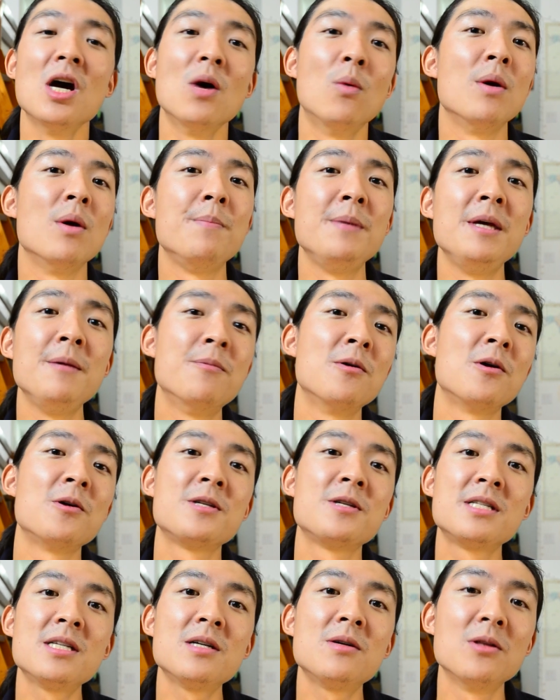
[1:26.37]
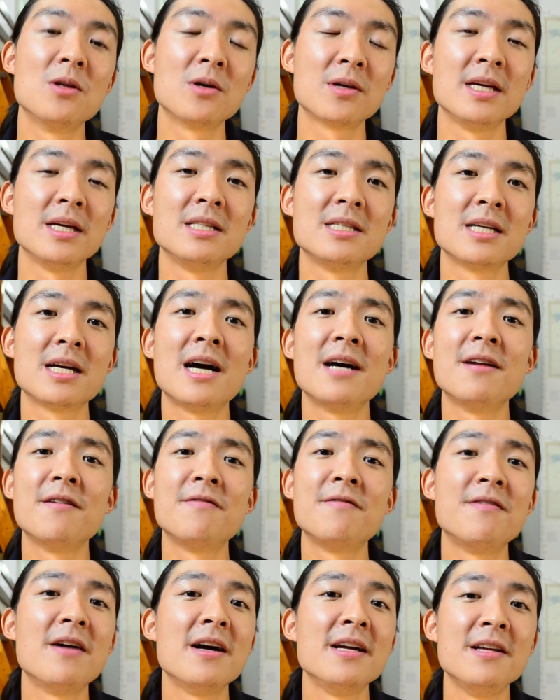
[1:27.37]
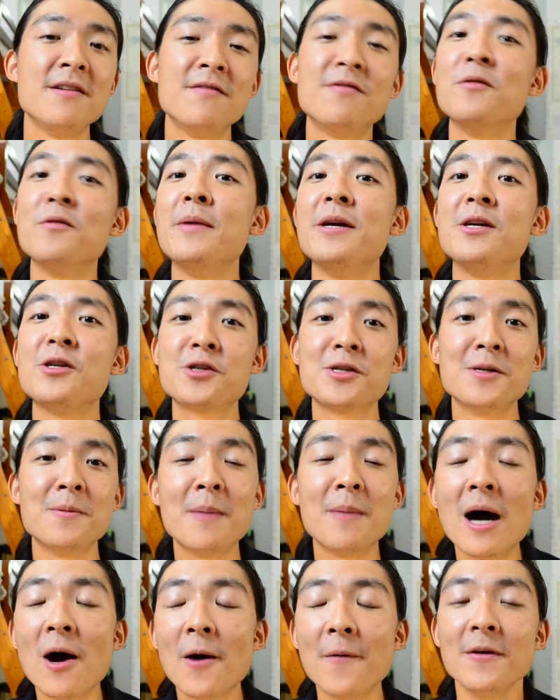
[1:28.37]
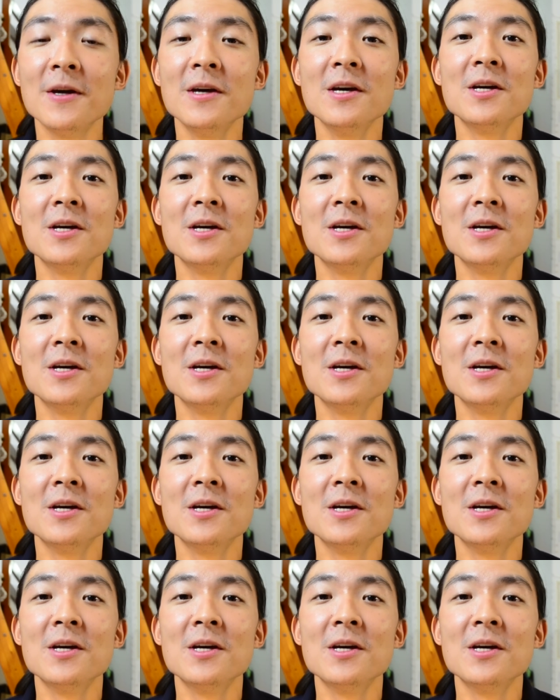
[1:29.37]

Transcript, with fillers: what people are still looking to kind of find information about.